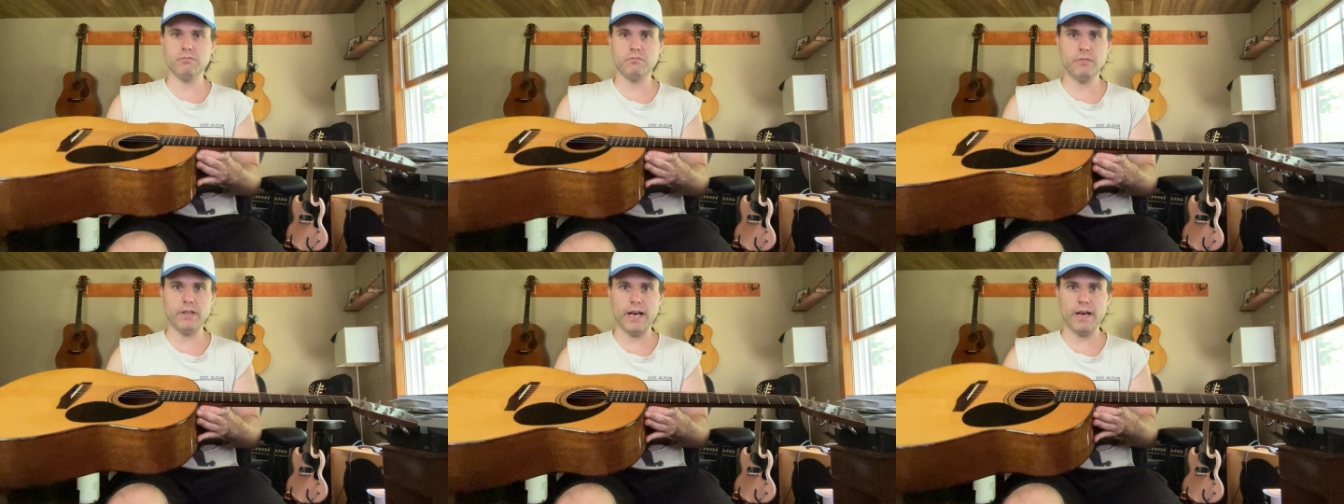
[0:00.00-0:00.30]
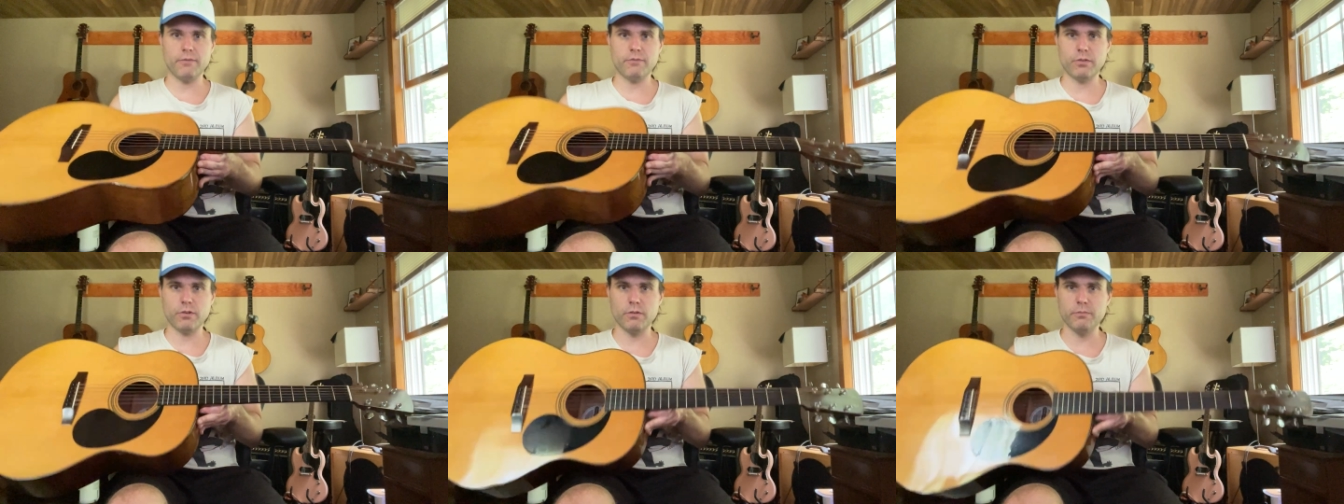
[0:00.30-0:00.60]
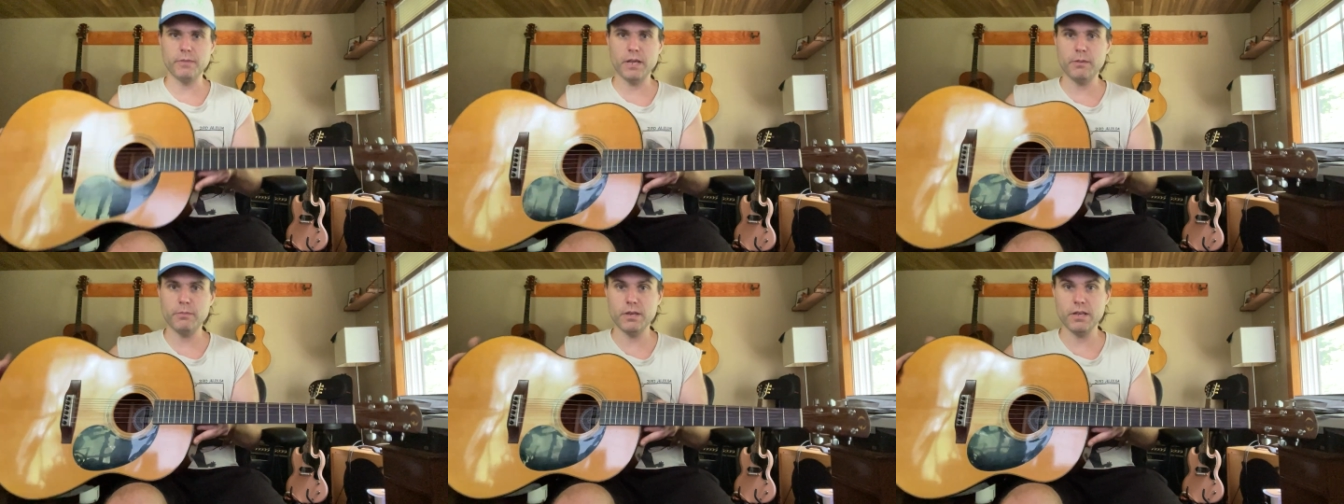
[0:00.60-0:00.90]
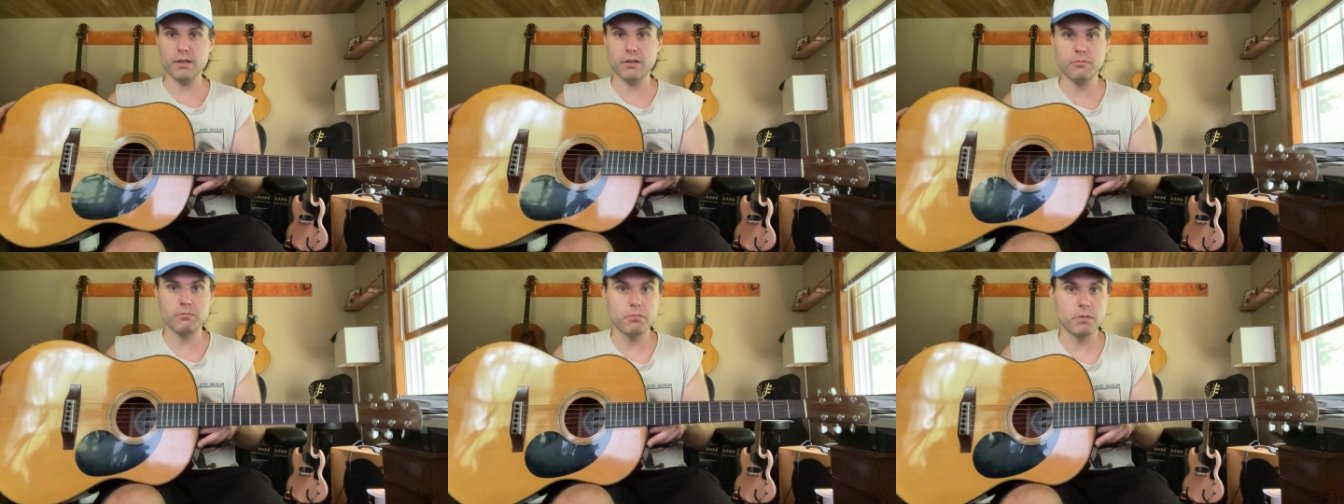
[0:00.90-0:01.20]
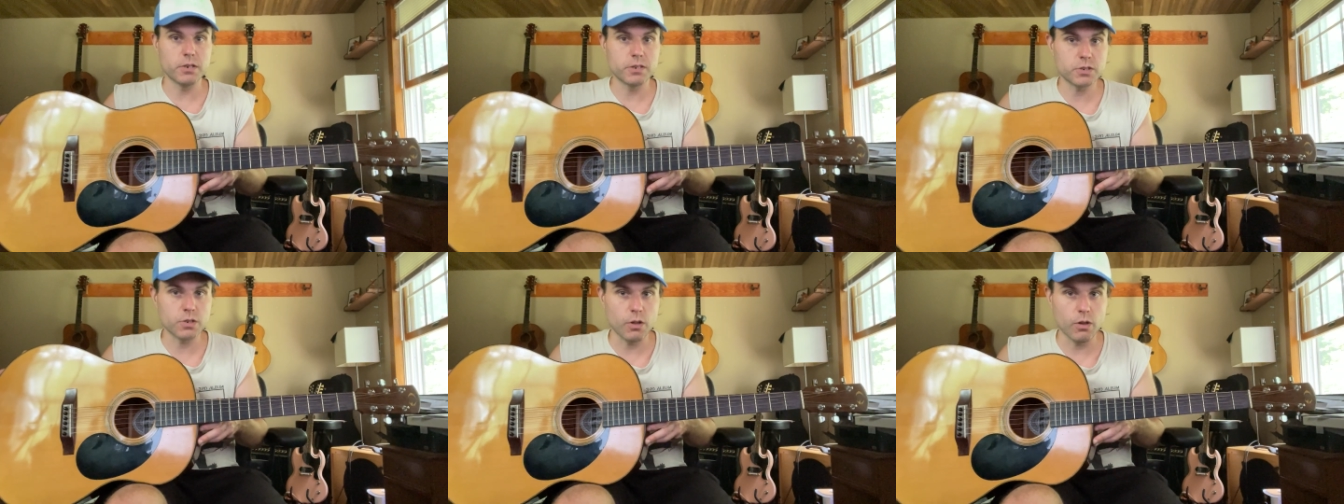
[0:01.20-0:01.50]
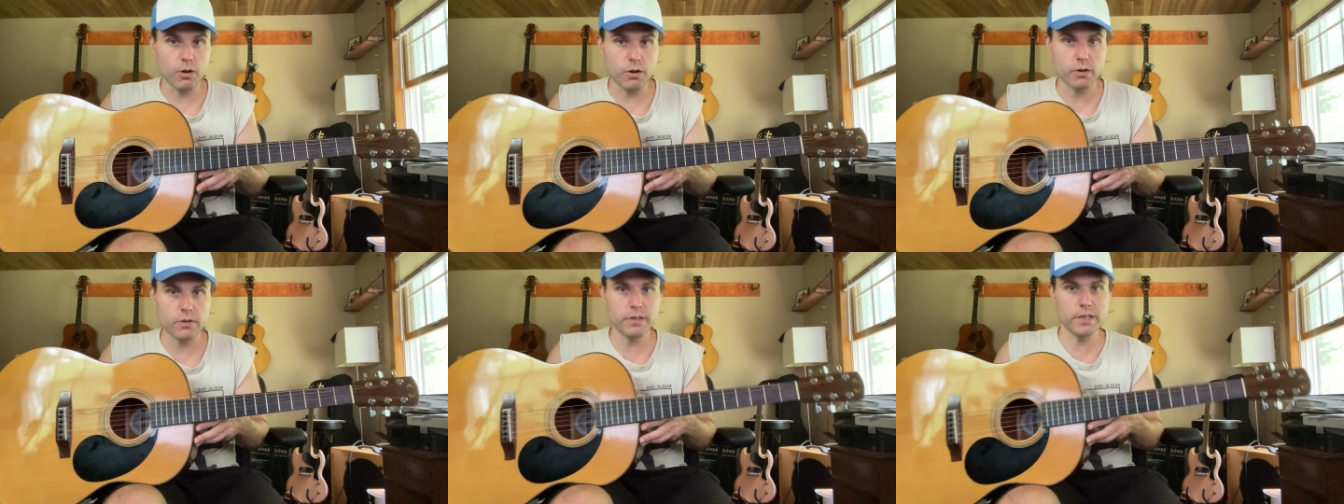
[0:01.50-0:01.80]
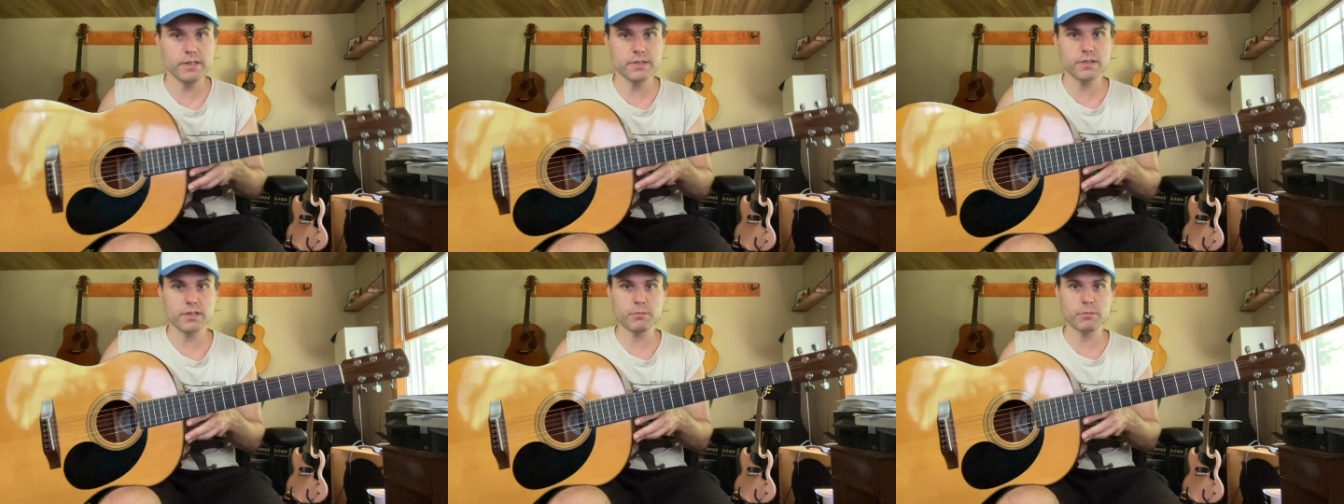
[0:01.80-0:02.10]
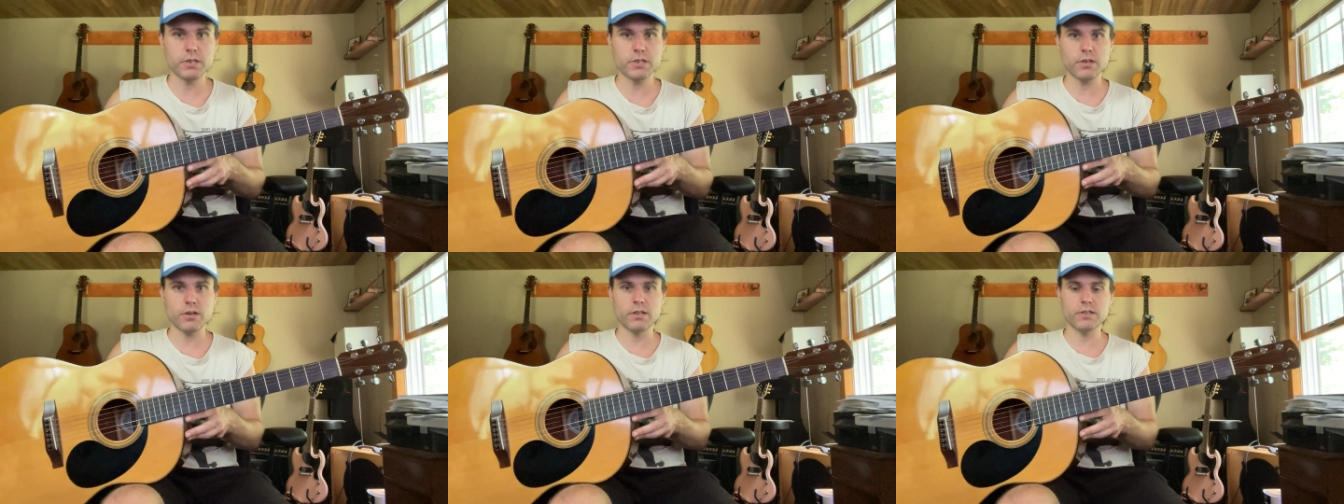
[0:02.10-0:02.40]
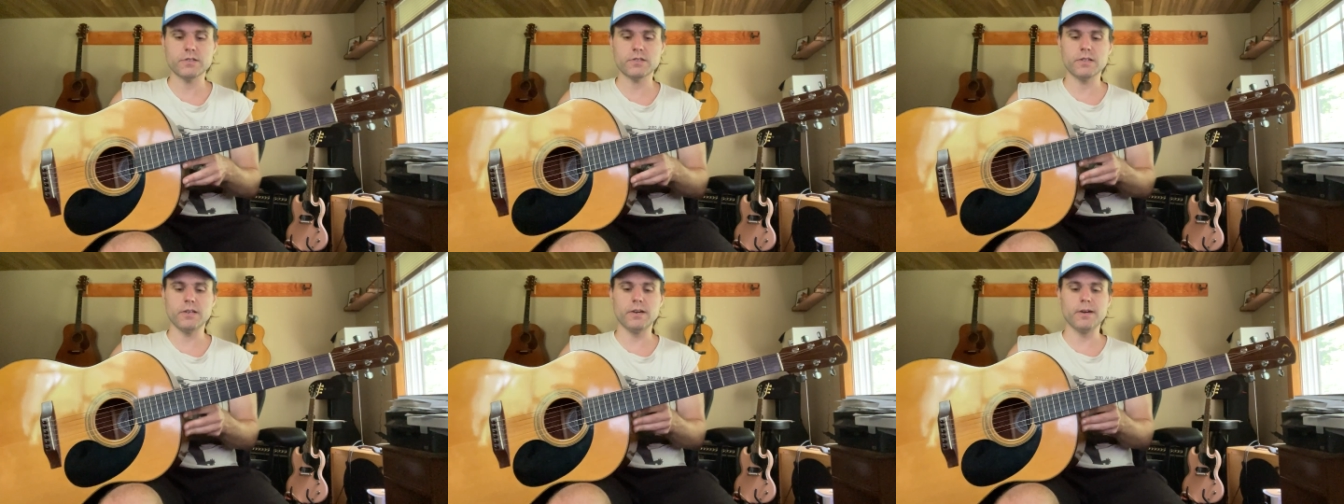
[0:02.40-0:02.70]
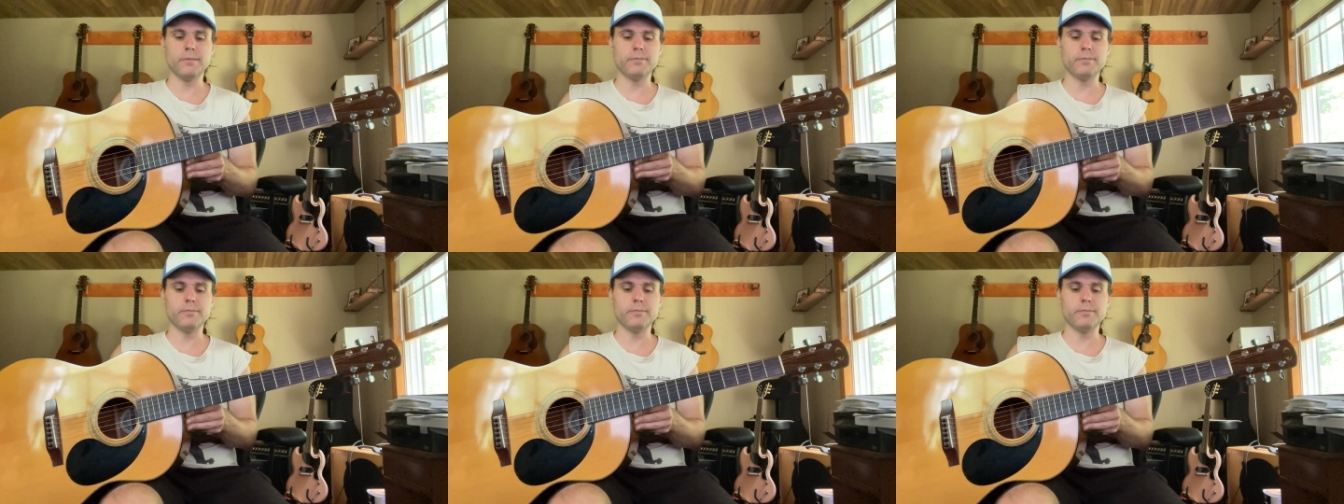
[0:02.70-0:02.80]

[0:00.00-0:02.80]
that for maybe much longer than some guitars.